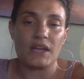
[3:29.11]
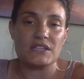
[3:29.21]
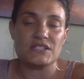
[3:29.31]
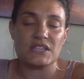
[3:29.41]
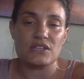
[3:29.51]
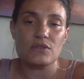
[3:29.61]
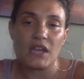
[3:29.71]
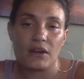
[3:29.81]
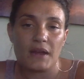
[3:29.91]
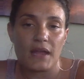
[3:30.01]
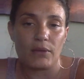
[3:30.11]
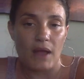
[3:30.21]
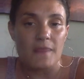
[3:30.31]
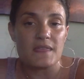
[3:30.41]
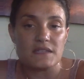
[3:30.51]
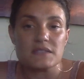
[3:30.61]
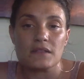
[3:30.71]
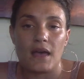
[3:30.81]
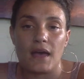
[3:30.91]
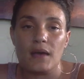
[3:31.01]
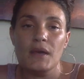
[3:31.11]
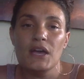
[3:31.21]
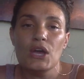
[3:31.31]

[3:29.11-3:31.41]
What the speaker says: continue carrying around this club